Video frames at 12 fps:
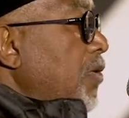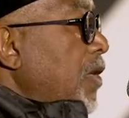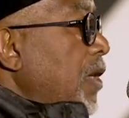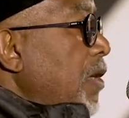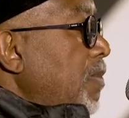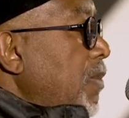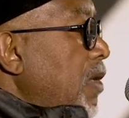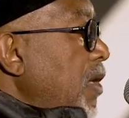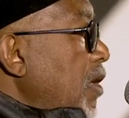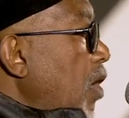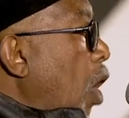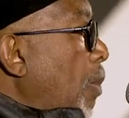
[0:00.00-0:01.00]
the
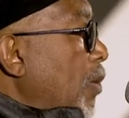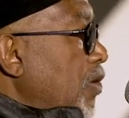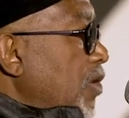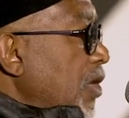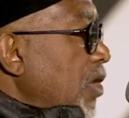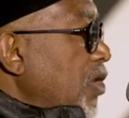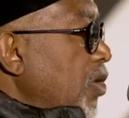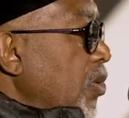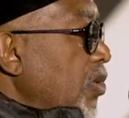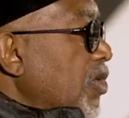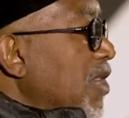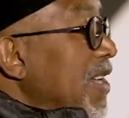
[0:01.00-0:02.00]
opportunity
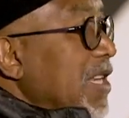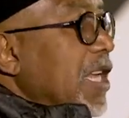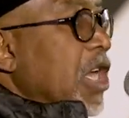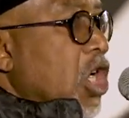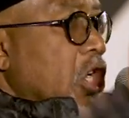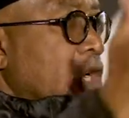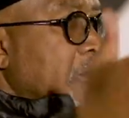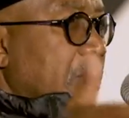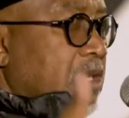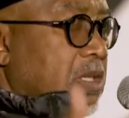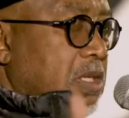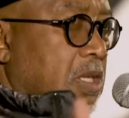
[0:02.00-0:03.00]
to study
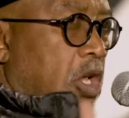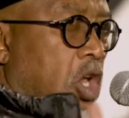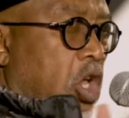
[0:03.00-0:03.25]
economics.